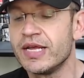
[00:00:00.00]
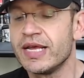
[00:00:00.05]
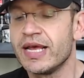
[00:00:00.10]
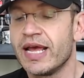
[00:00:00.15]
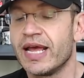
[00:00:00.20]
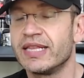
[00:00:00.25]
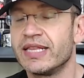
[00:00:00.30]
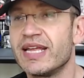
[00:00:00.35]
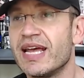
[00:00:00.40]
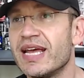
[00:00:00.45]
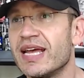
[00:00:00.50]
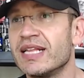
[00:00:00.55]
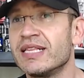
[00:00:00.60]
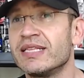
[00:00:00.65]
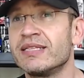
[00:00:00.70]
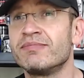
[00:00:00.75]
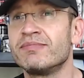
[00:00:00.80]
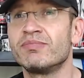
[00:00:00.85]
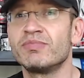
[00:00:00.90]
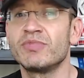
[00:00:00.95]
And
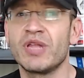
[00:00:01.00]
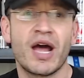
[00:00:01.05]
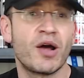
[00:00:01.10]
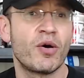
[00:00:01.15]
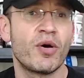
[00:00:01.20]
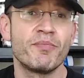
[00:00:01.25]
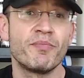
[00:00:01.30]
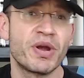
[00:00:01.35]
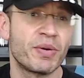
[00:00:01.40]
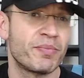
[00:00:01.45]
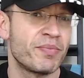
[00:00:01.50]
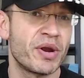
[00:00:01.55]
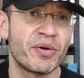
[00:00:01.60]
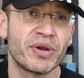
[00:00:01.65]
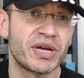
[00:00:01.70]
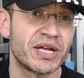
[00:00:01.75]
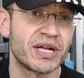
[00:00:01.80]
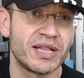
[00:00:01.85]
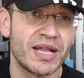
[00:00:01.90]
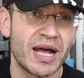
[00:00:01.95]
then now
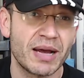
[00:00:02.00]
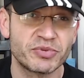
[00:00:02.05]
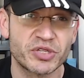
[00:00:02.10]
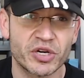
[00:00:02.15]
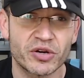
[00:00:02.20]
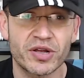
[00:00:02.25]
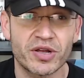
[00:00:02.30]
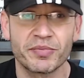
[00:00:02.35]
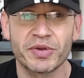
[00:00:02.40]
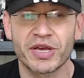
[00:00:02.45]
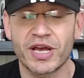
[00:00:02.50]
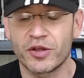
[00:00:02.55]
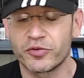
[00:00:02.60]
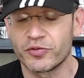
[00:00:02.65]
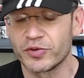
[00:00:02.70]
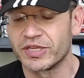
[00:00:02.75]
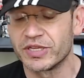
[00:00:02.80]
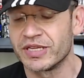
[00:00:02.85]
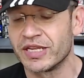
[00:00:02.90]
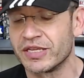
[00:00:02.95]
America Labs are coming out with
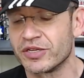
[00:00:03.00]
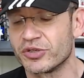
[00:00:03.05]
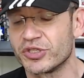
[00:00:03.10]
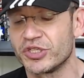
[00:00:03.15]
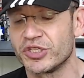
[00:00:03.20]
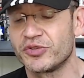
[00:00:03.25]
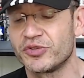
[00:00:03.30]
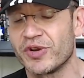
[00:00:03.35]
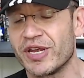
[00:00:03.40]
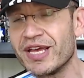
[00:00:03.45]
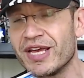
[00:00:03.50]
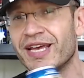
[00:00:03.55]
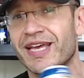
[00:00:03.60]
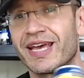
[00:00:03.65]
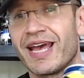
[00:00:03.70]
an energy drink,